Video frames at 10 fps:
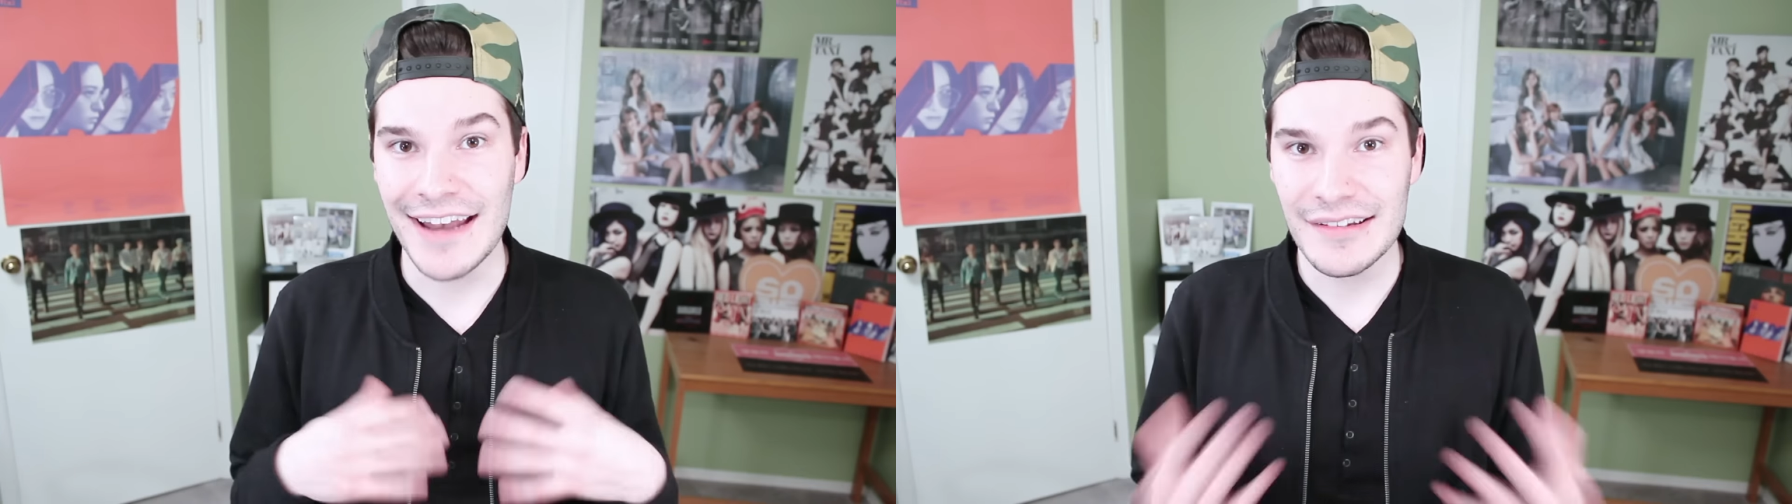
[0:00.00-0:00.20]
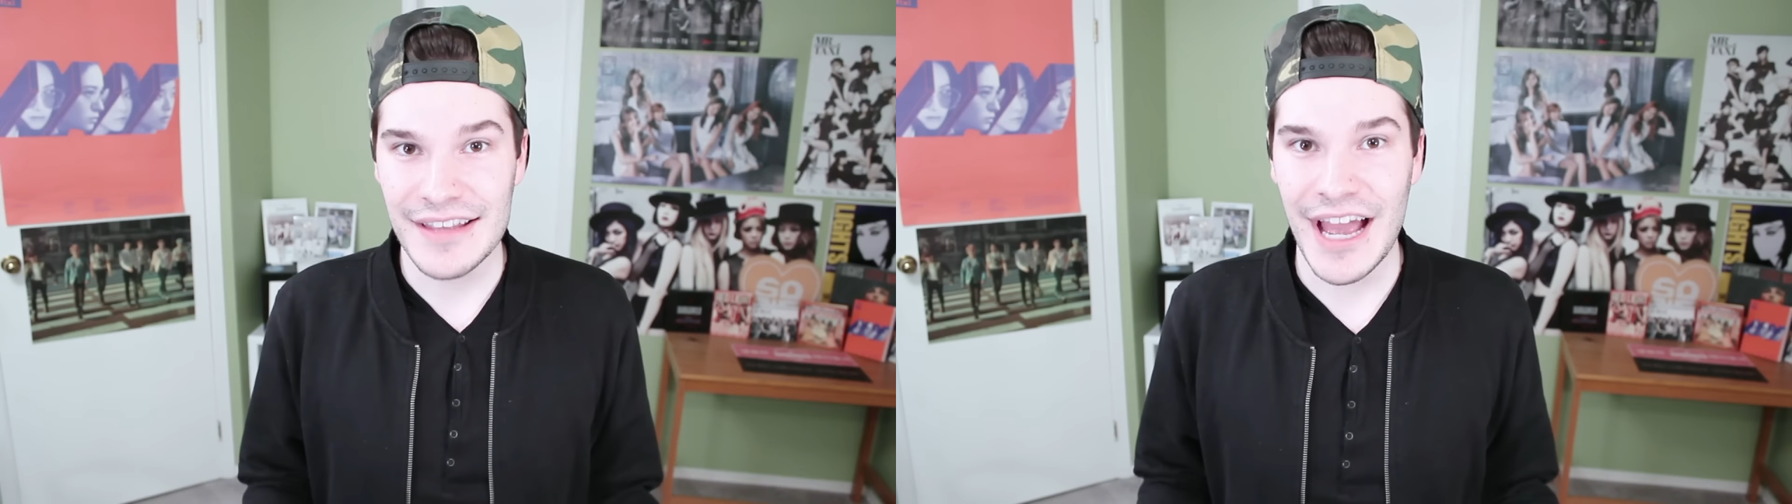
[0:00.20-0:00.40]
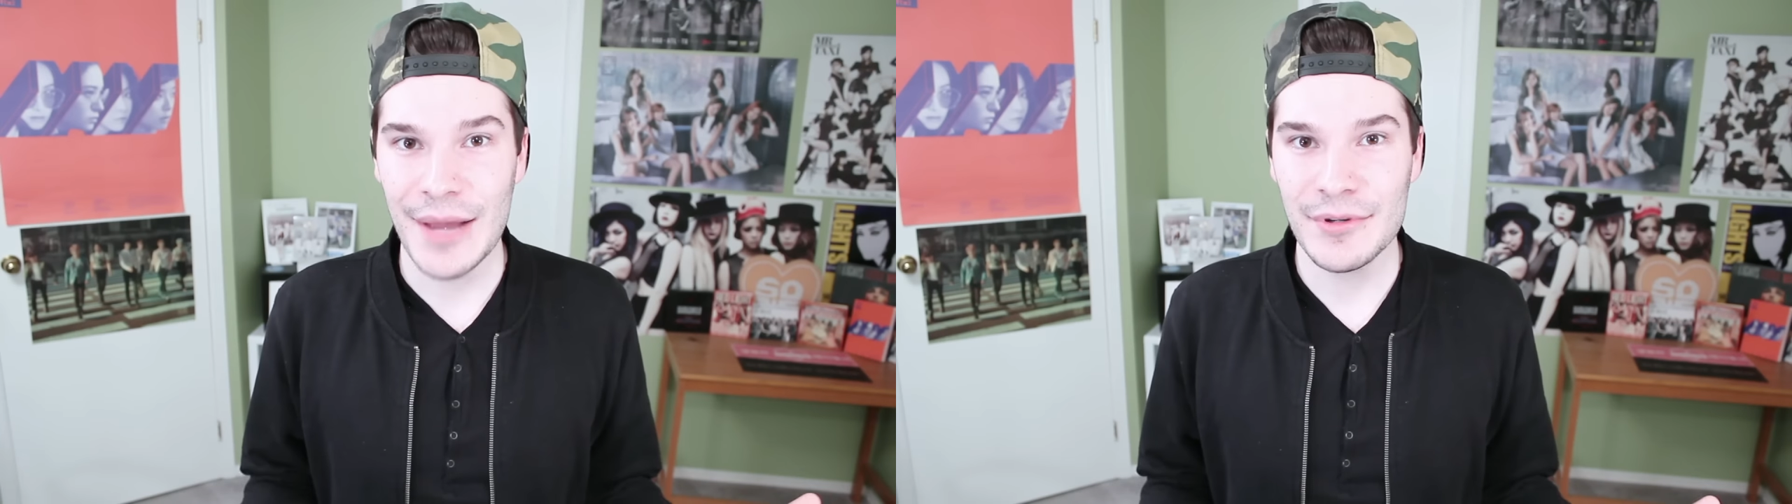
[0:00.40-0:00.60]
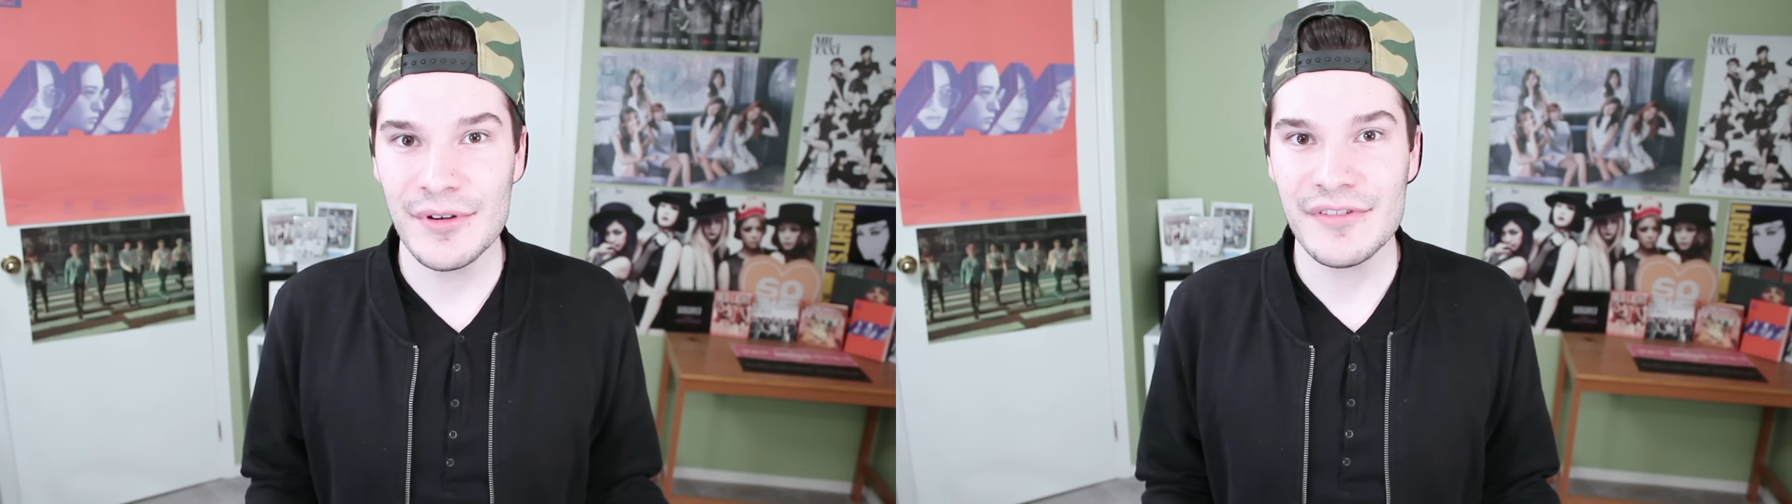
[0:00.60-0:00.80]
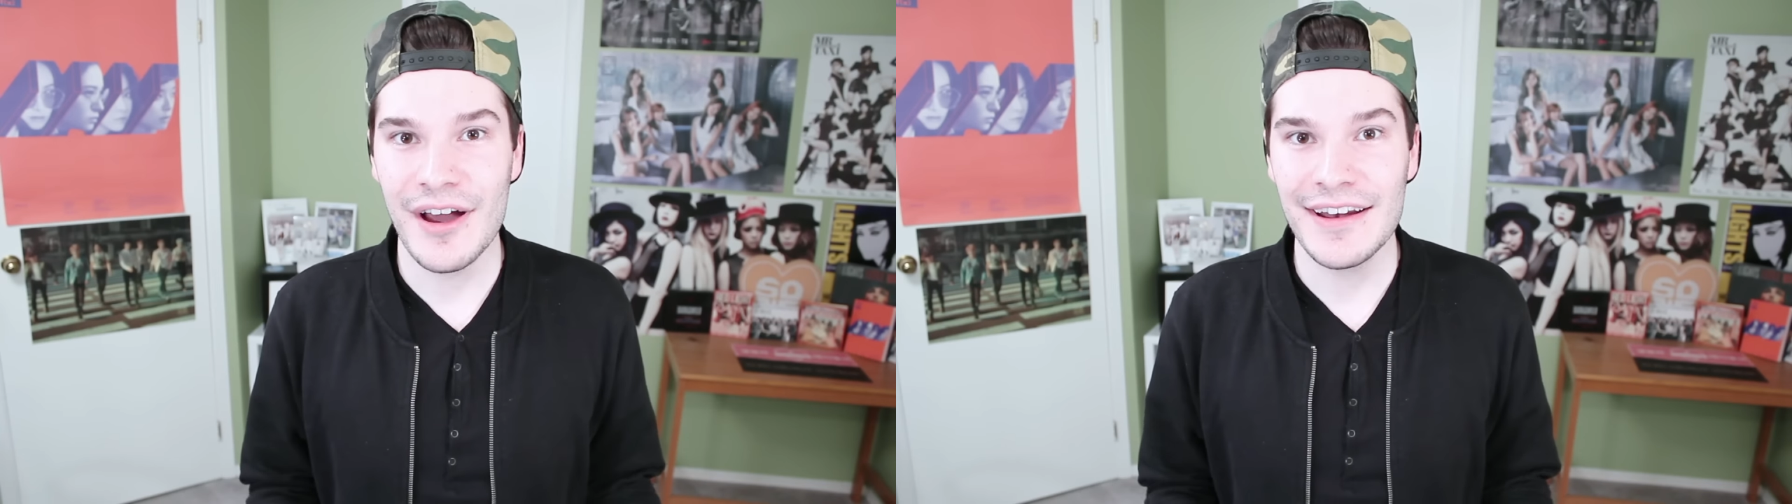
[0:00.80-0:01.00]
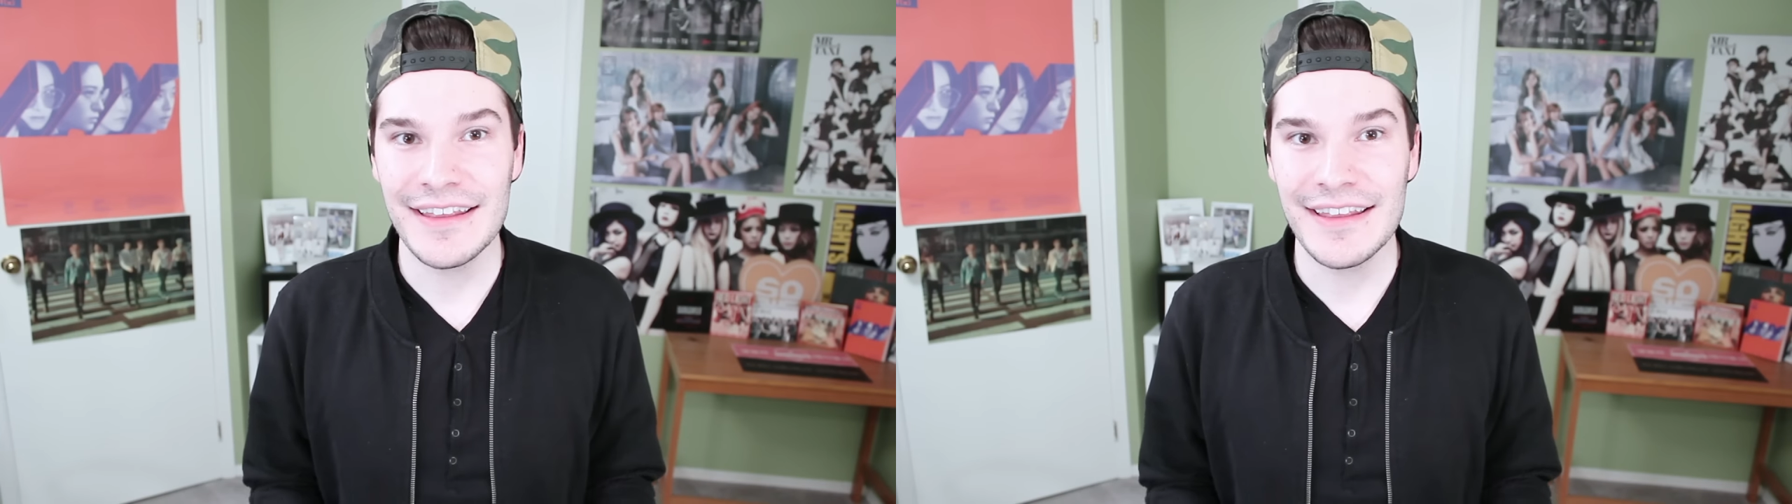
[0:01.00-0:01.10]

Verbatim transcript: And as time goes on,